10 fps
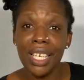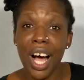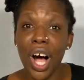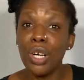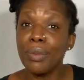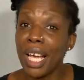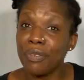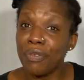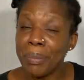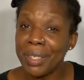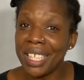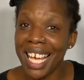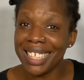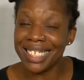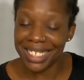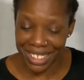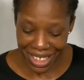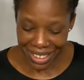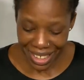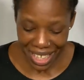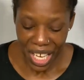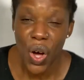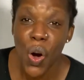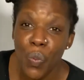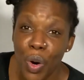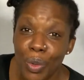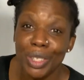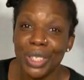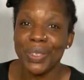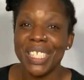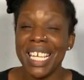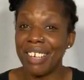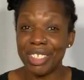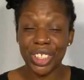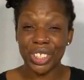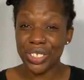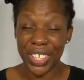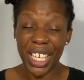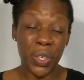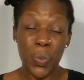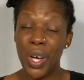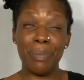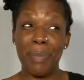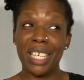I hope you had fun with the exercise. What we were doing there is just creating a word bank,